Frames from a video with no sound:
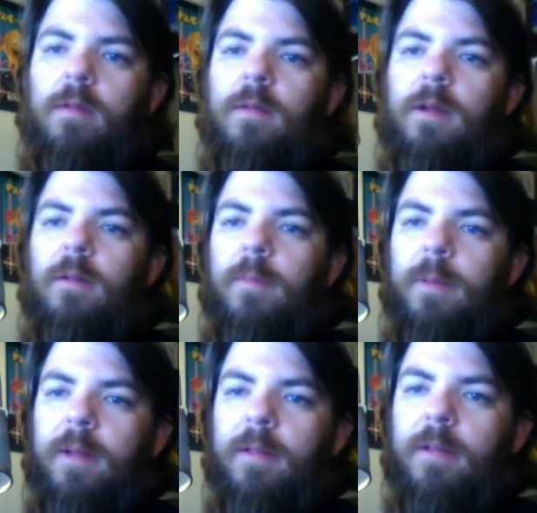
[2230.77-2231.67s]
So I don't know.
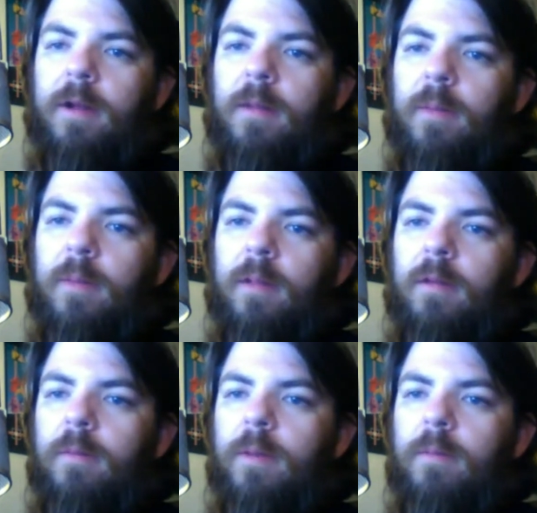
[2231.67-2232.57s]
Maybe I'll turn it up a little
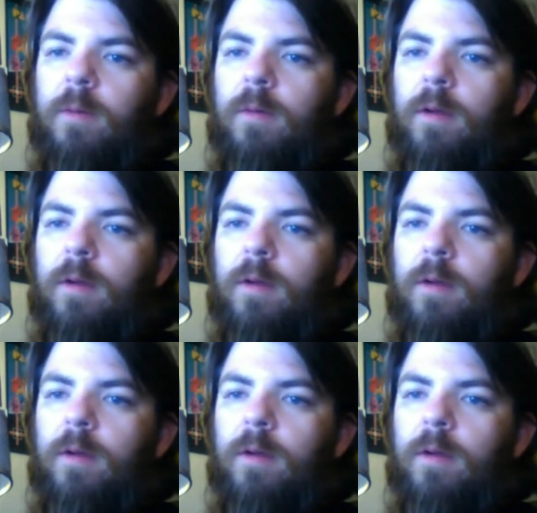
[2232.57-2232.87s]
bit more.